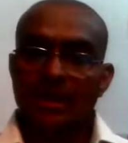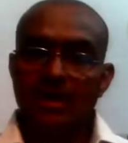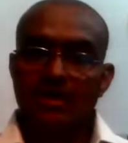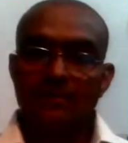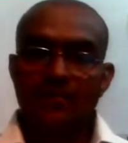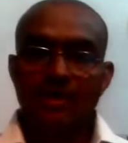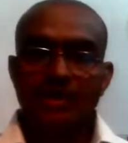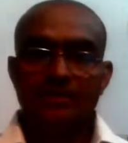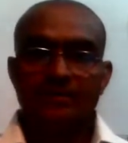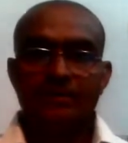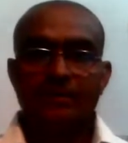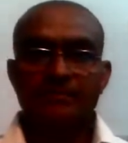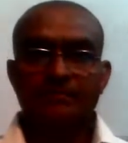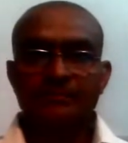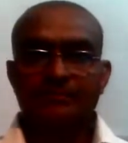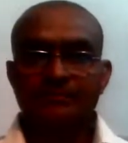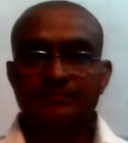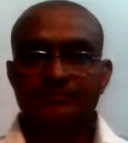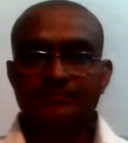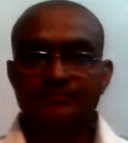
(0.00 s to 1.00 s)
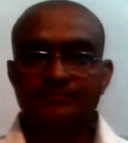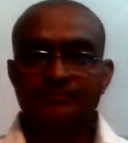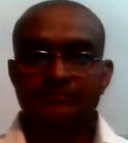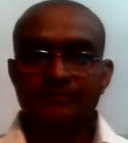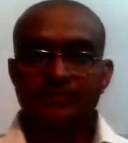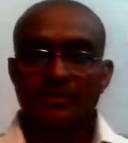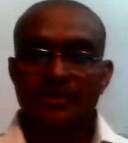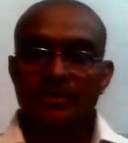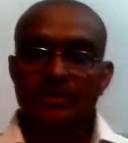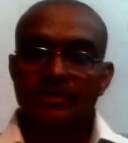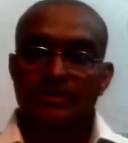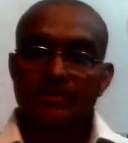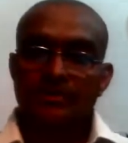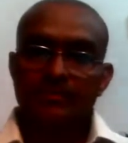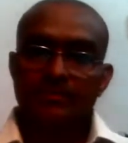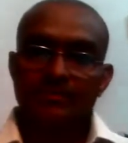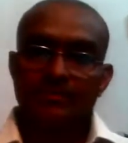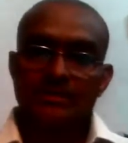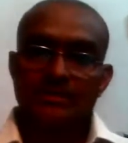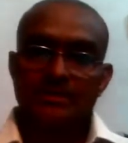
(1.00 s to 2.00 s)
among them
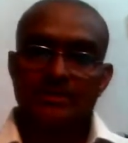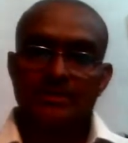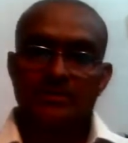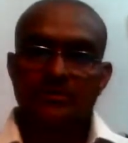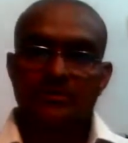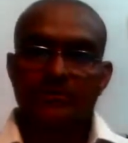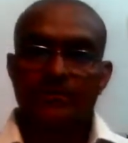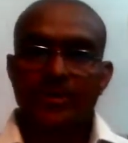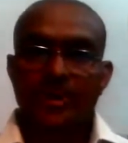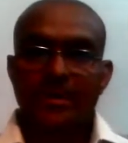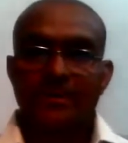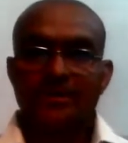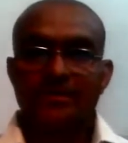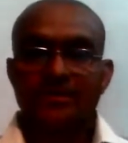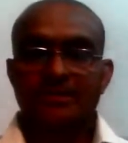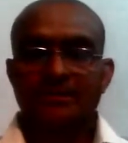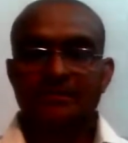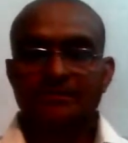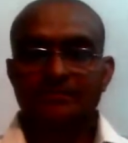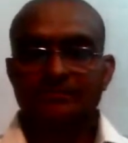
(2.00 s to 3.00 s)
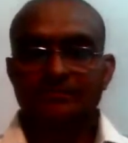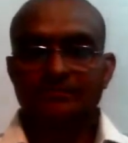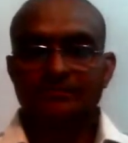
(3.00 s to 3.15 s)
business of banking,